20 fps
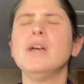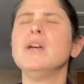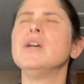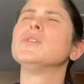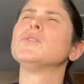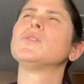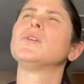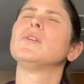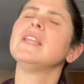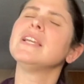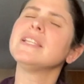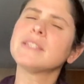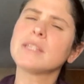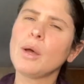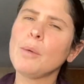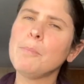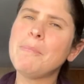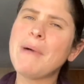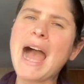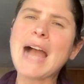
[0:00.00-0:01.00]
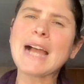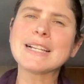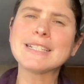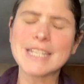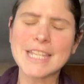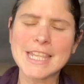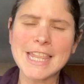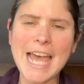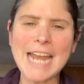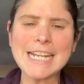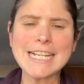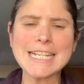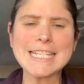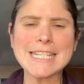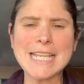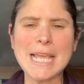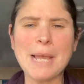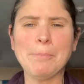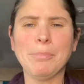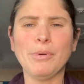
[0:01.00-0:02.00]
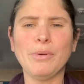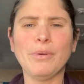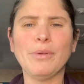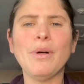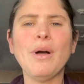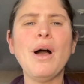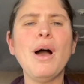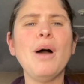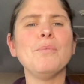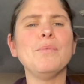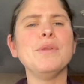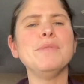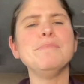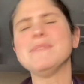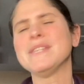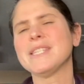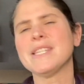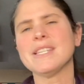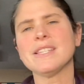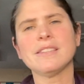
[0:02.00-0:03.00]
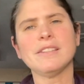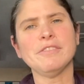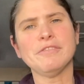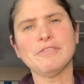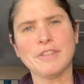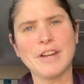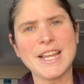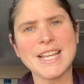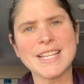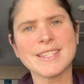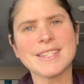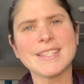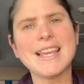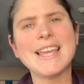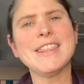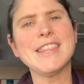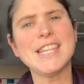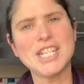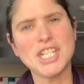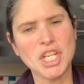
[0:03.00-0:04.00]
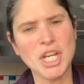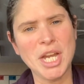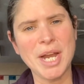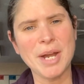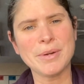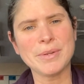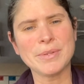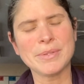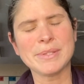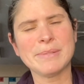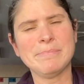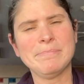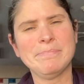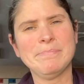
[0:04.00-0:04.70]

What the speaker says: So let's go back to that example with Mrs. LaFrance and the chairs.